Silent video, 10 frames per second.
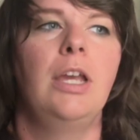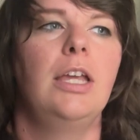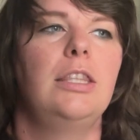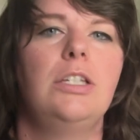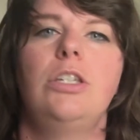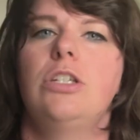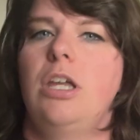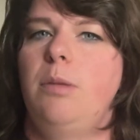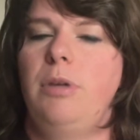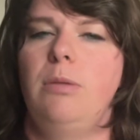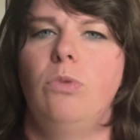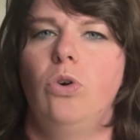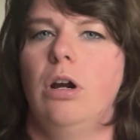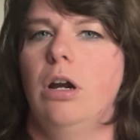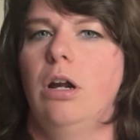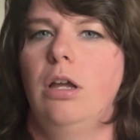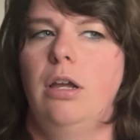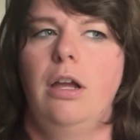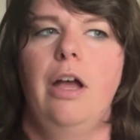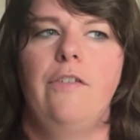This is going to be more
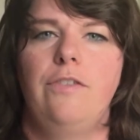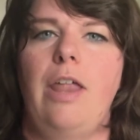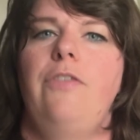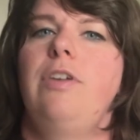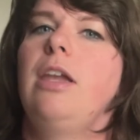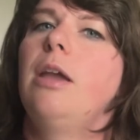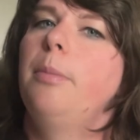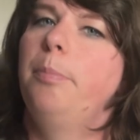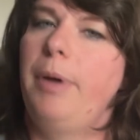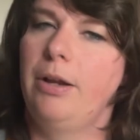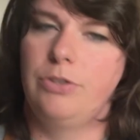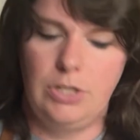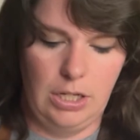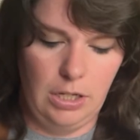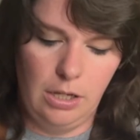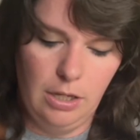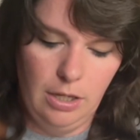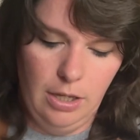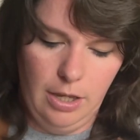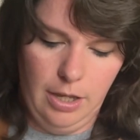fluffy, bouncy,
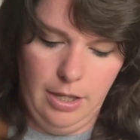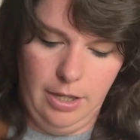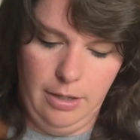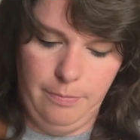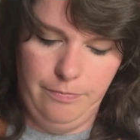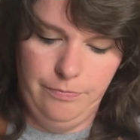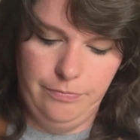kind